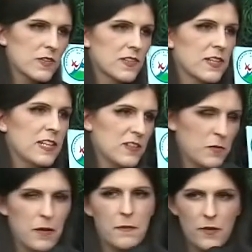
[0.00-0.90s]
slid into
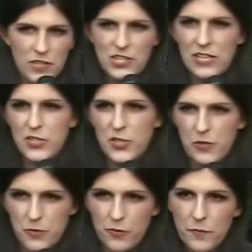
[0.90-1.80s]
my Mary Jane
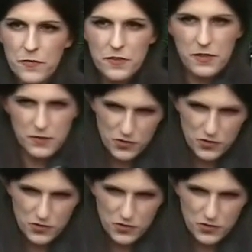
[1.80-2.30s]
shoes, the little